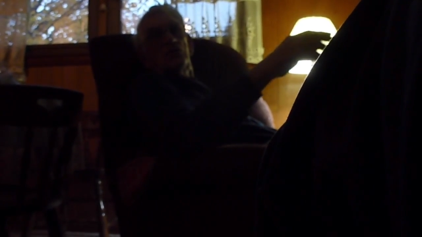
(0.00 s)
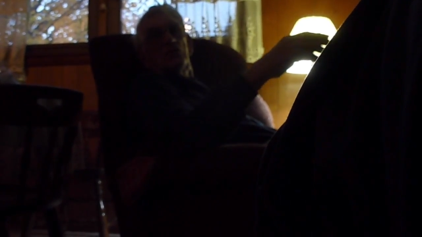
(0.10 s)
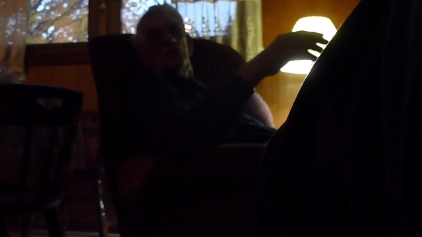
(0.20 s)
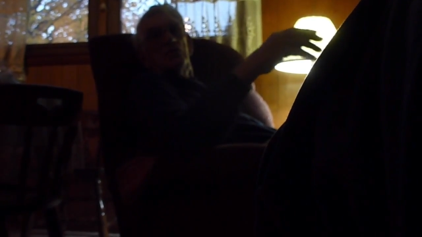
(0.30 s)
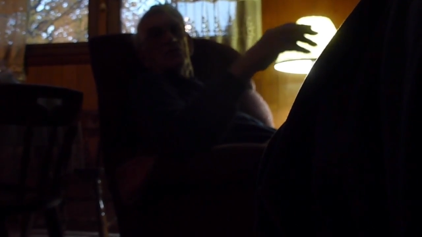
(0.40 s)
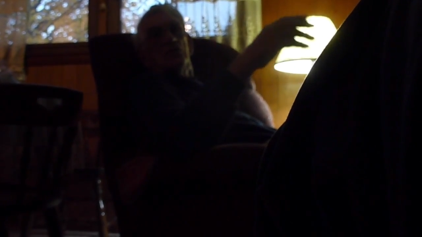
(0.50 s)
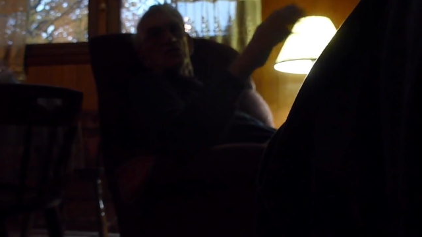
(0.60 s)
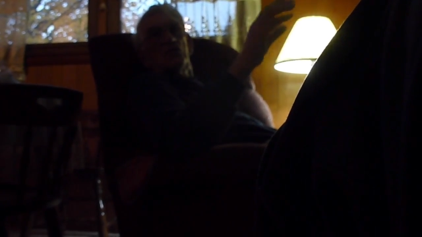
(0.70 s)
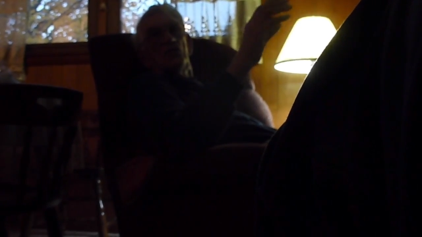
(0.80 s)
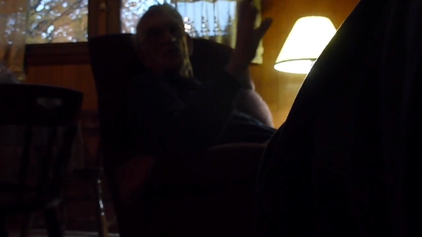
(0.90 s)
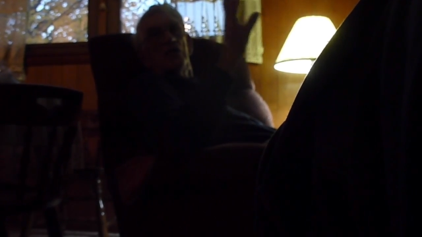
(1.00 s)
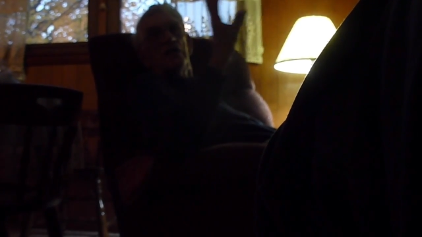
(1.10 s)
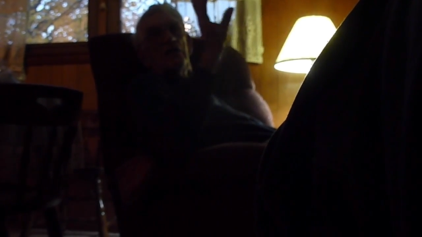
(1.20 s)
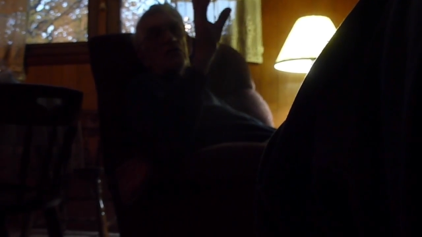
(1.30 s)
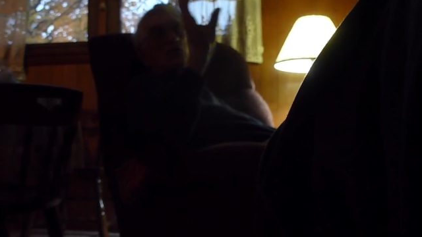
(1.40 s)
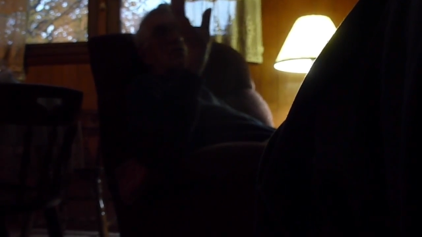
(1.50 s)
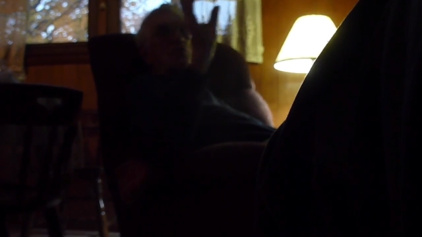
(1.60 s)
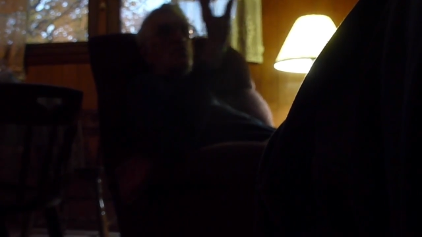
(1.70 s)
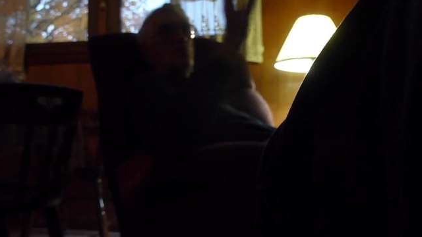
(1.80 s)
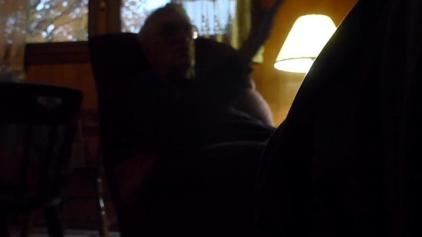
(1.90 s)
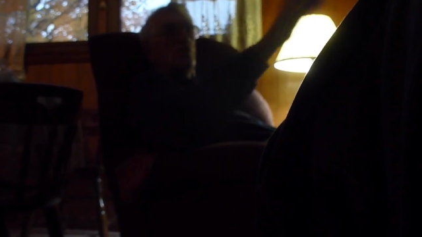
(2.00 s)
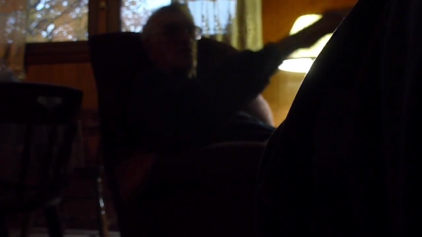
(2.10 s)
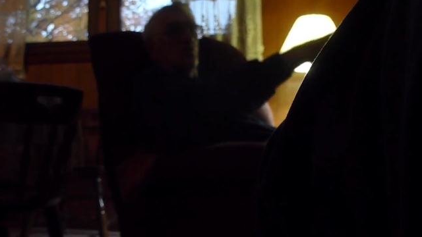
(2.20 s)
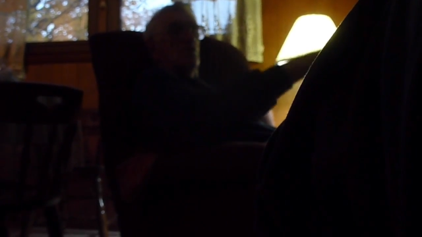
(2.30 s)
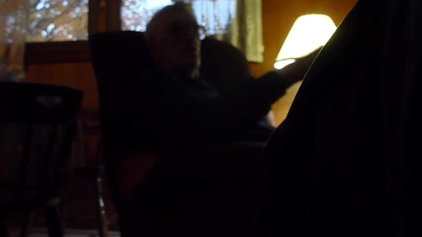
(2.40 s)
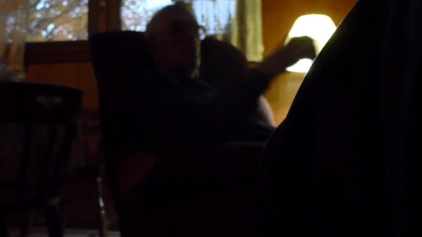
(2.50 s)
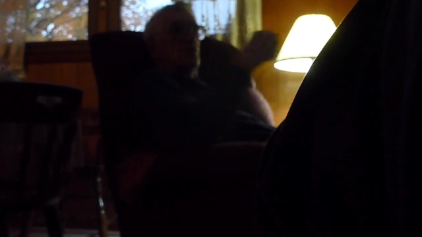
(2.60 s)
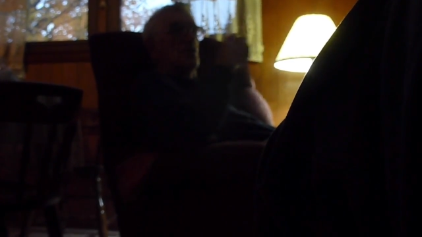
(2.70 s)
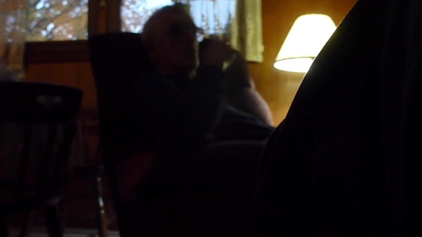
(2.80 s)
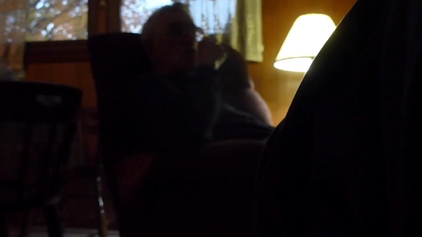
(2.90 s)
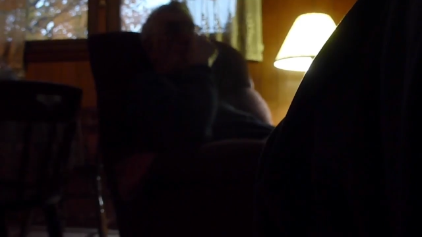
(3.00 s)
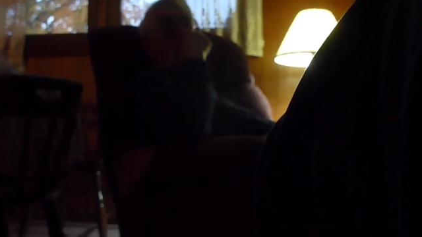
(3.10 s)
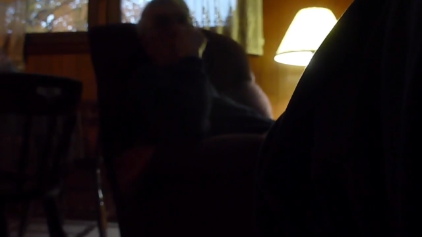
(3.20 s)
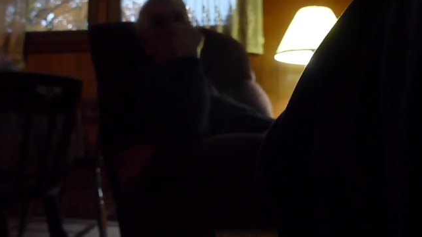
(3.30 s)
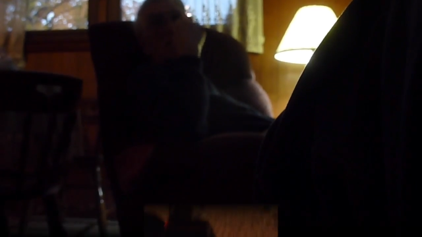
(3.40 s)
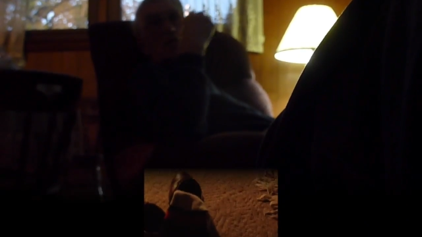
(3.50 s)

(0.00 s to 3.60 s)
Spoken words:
Nobody's mouth can be seen.